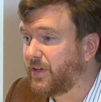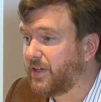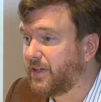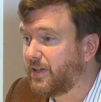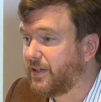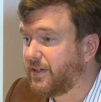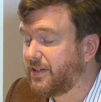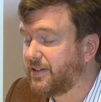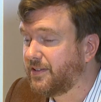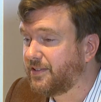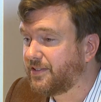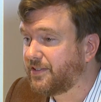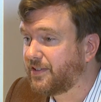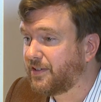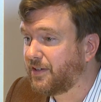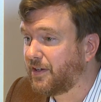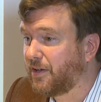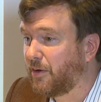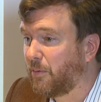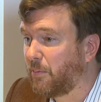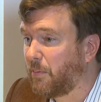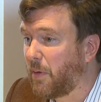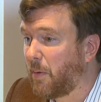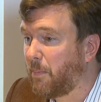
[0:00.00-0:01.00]
It is
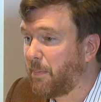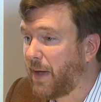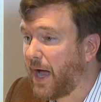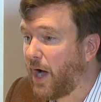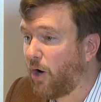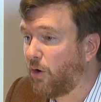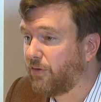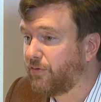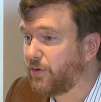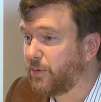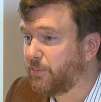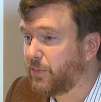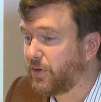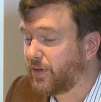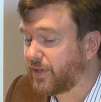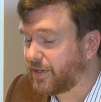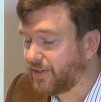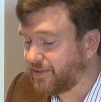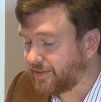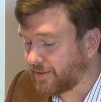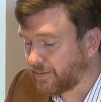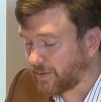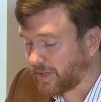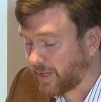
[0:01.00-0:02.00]
a powerful book.
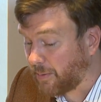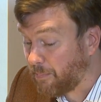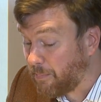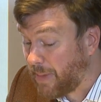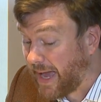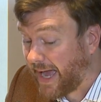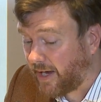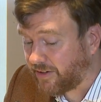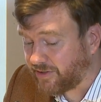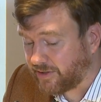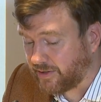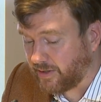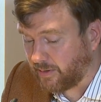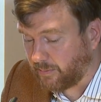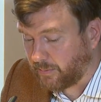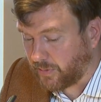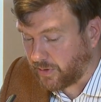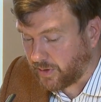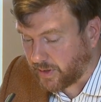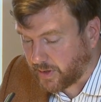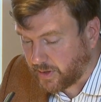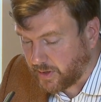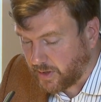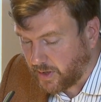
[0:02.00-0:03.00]
It's a compassionate
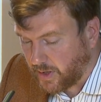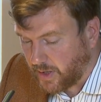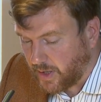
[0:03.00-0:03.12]
book.